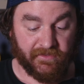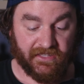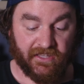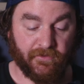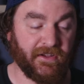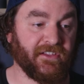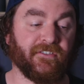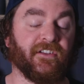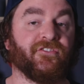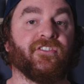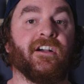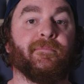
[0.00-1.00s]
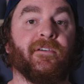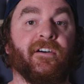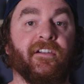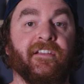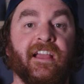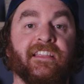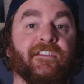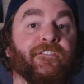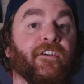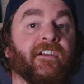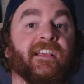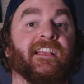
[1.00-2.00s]
So when you're on a tripod and you're
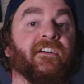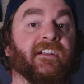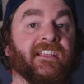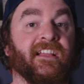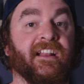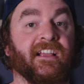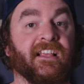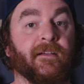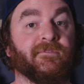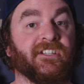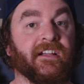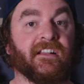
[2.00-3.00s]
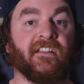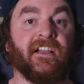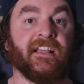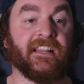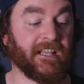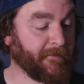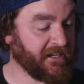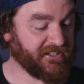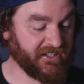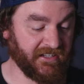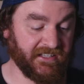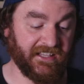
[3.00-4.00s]
focusing on a static subject like the
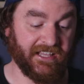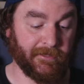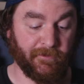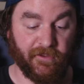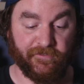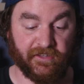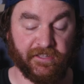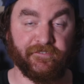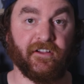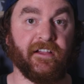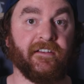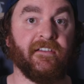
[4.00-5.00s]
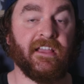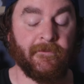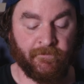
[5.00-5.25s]
speeches, it's perfectly fine.